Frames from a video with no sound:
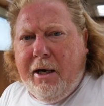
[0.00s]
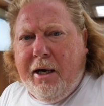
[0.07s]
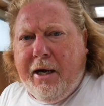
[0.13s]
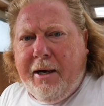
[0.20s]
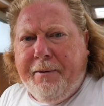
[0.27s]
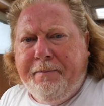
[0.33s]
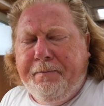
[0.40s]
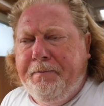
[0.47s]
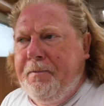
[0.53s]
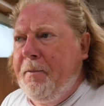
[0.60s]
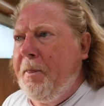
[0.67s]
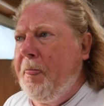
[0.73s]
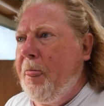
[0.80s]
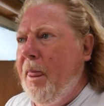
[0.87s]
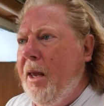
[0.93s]
um,
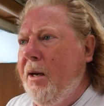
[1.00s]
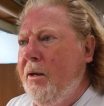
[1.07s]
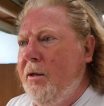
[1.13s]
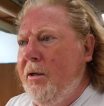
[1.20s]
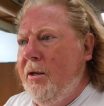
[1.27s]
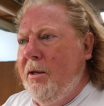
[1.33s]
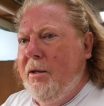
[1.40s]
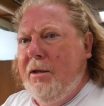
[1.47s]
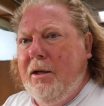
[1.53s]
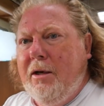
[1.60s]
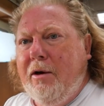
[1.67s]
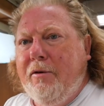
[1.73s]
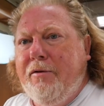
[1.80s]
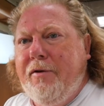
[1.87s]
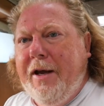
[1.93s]
the
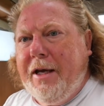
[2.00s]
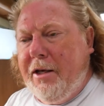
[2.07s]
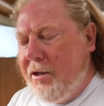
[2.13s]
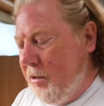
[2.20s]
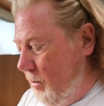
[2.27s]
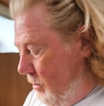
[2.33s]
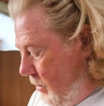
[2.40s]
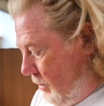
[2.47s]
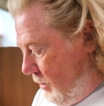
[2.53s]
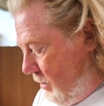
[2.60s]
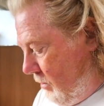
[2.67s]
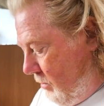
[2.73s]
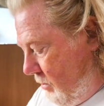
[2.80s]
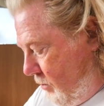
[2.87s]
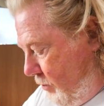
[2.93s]
little feet that
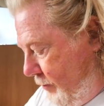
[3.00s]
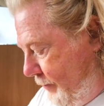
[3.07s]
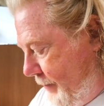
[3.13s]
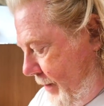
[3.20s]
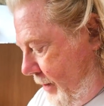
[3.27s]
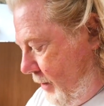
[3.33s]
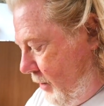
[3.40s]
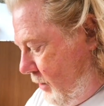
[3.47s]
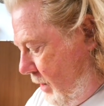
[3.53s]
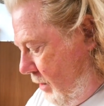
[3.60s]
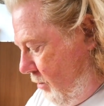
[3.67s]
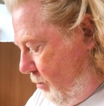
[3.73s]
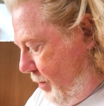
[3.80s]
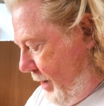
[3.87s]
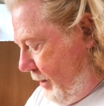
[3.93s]
will fit the
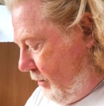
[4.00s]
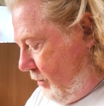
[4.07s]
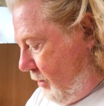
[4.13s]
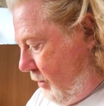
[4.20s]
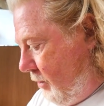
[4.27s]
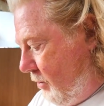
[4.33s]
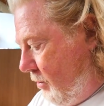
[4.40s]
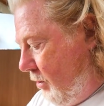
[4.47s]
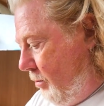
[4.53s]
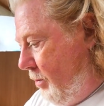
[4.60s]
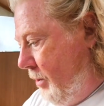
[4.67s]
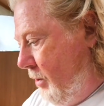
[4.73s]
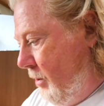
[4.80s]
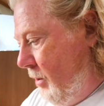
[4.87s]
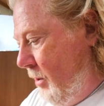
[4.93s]
solar panel to the top
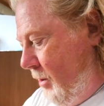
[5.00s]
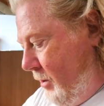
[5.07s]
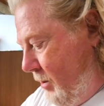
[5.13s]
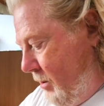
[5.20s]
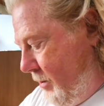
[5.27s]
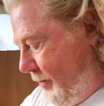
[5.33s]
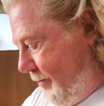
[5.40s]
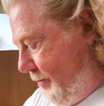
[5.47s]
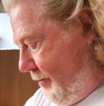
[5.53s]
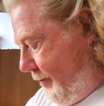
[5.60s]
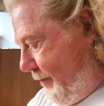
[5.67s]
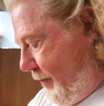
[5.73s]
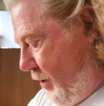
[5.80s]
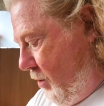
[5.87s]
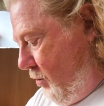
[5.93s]

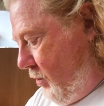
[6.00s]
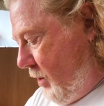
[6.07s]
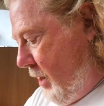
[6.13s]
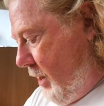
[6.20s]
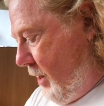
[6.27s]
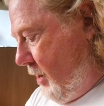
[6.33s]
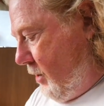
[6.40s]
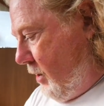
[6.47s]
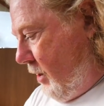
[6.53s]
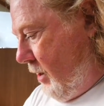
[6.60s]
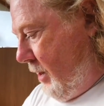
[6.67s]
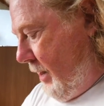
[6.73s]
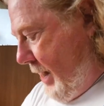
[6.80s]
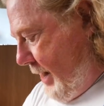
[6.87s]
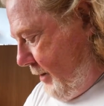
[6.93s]
fuses and
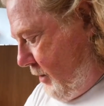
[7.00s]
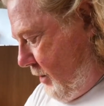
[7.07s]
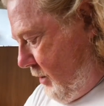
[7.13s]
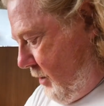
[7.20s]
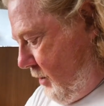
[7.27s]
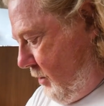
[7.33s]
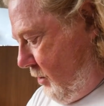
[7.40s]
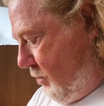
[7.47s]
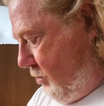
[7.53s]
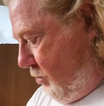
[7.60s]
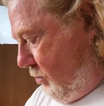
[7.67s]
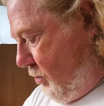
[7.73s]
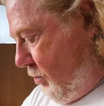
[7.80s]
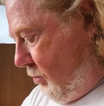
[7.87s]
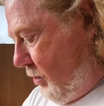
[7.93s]
connectors and all
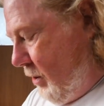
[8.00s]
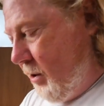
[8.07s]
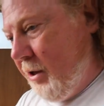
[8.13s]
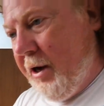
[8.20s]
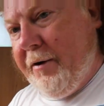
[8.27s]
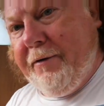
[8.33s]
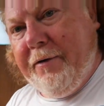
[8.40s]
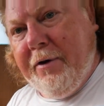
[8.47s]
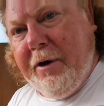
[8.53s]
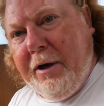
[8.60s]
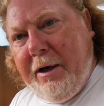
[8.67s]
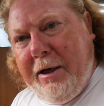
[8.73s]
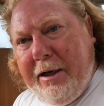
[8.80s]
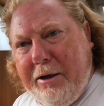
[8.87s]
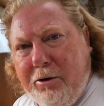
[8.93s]
sorts of stuff
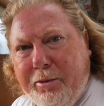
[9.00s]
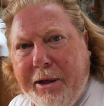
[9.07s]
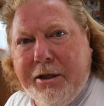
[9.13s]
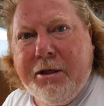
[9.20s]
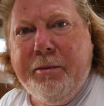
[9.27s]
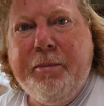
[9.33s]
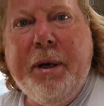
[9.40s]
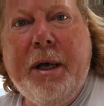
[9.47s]
little bits and